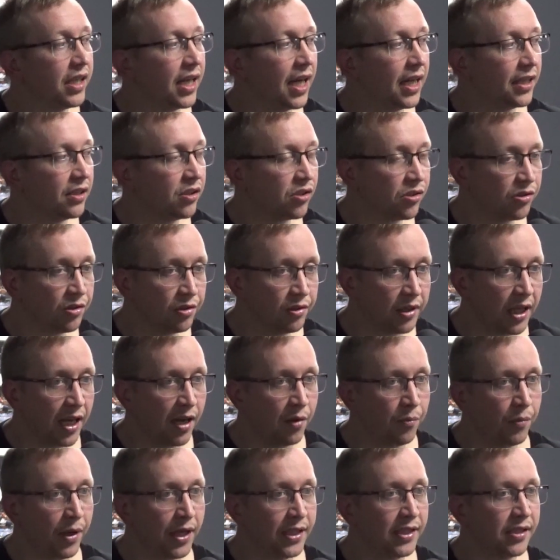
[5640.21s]
cancelled it
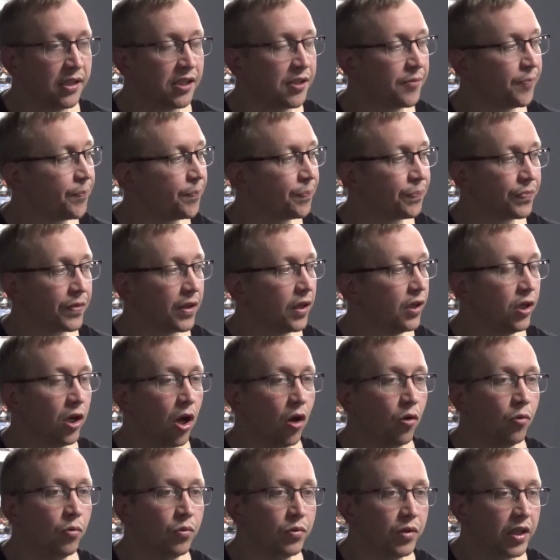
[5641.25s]
and went,
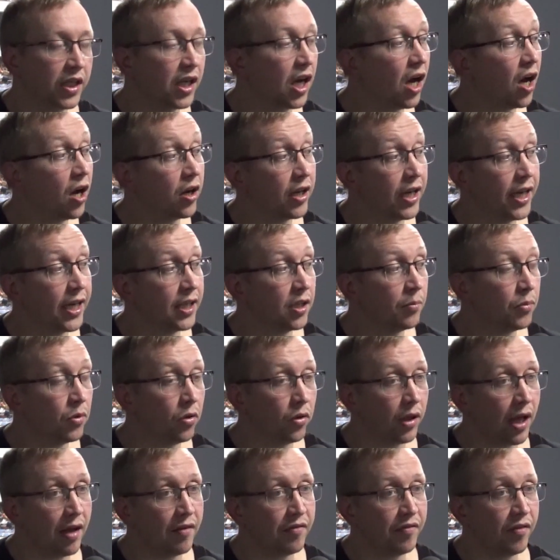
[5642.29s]
no, they can't kick the
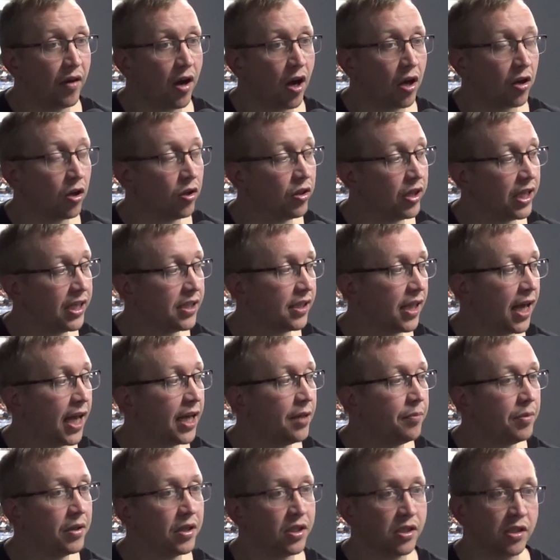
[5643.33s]
ball that far on this
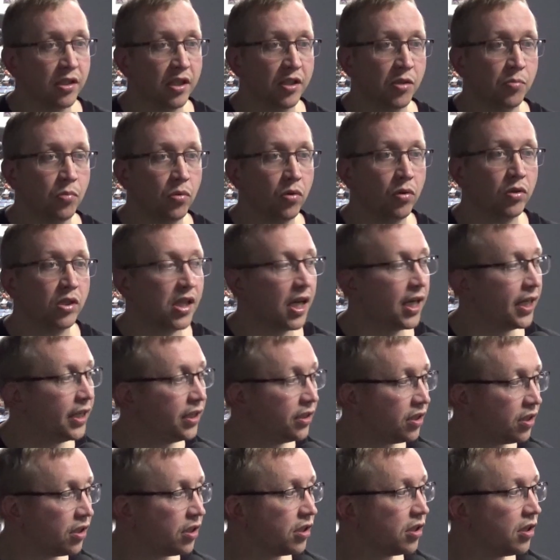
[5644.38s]
day because of the sports
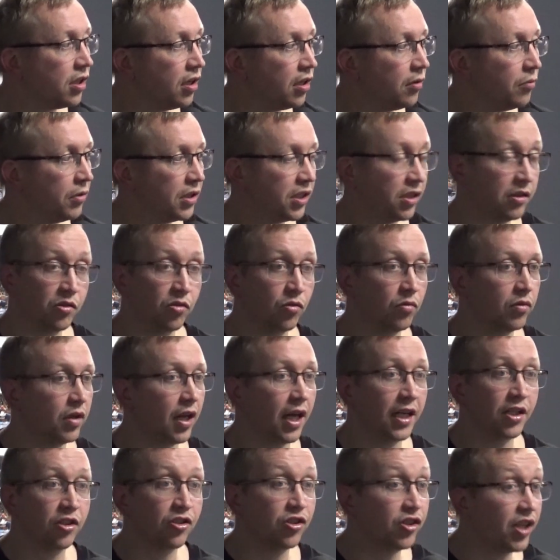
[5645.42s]
science, which is something
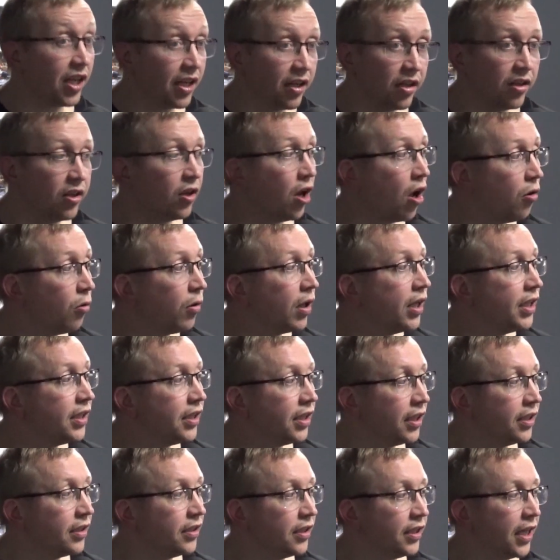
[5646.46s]
I just didn't know.
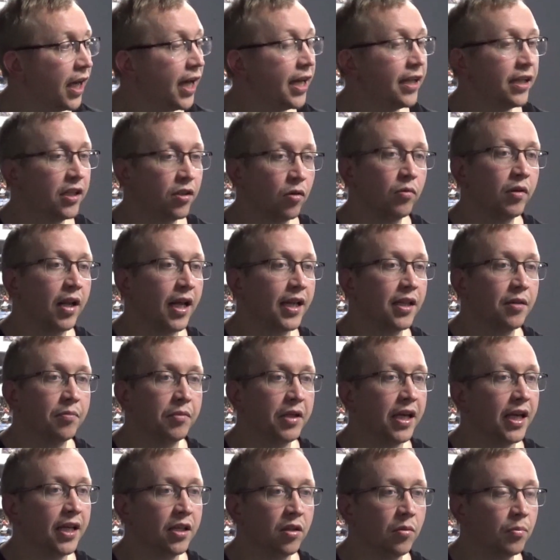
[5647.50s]
Like, they don't let
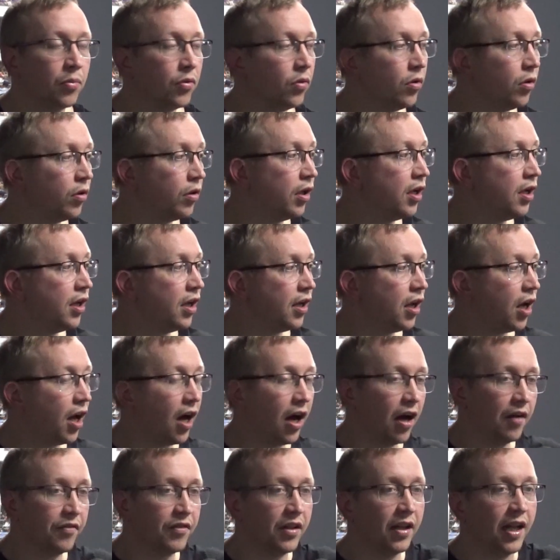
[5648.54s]
them kick the ball
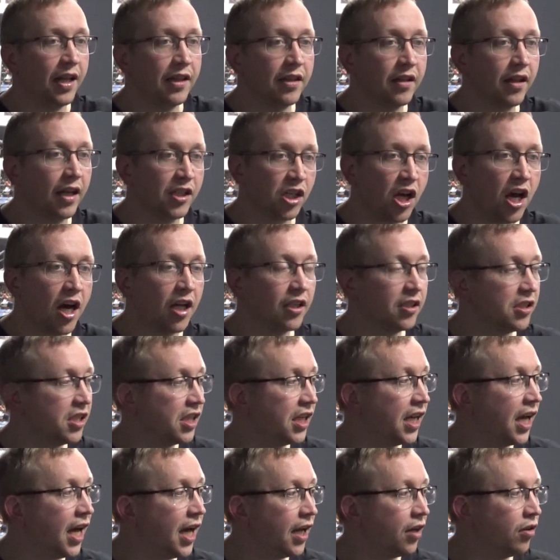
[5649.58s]
half the length as hard as
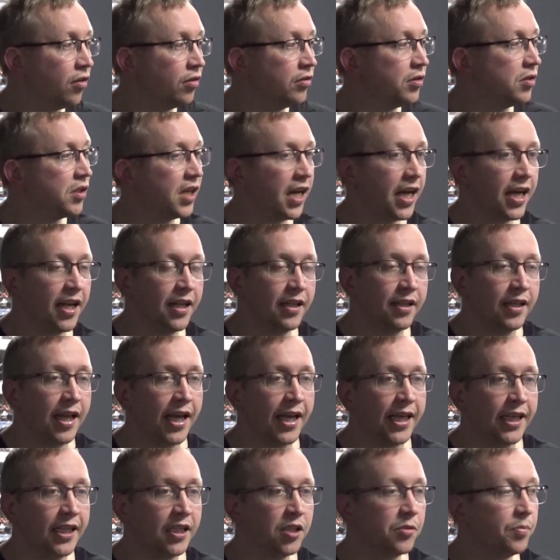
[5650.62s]
they can on certain
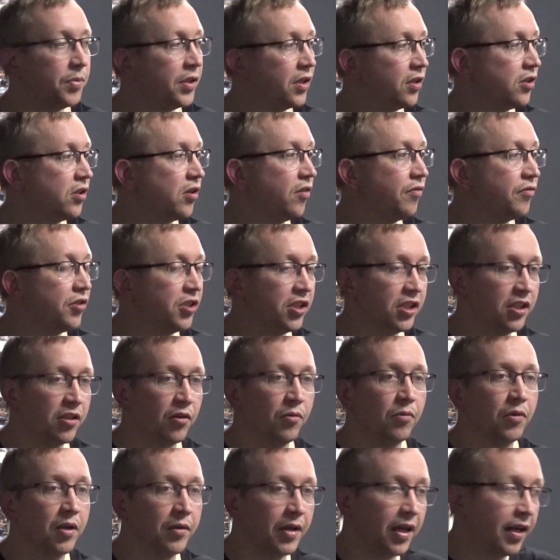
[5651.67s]
days because obviously
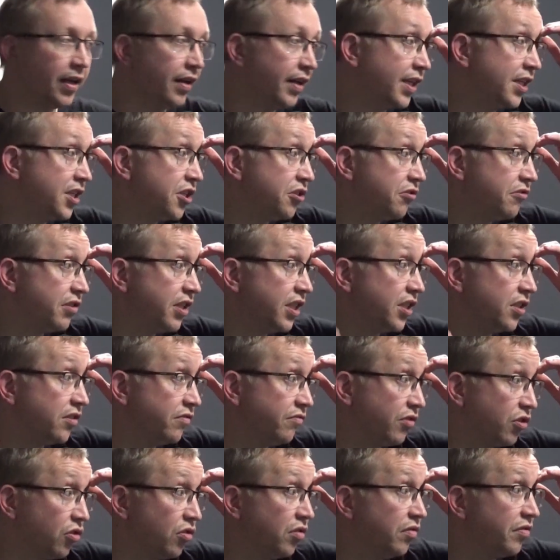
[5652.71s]
don't want to get injuries
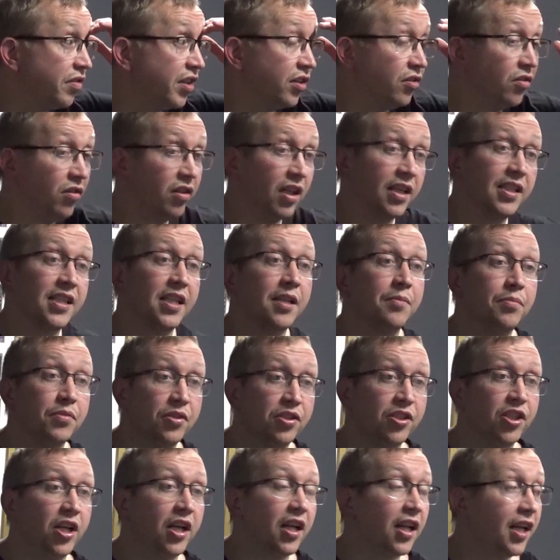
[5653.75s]
and recovery and all that type of
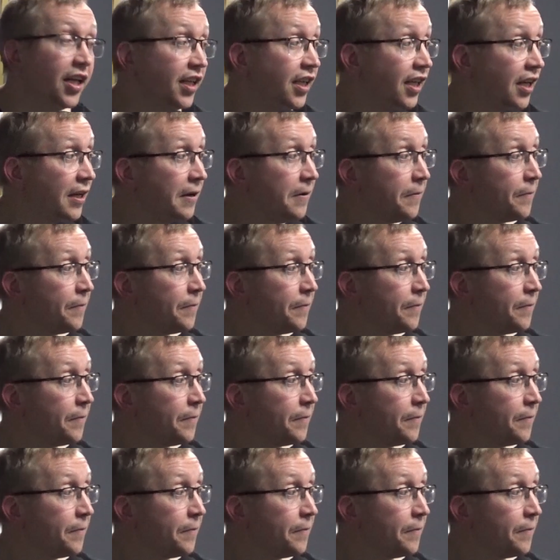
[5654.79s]
shit. Like,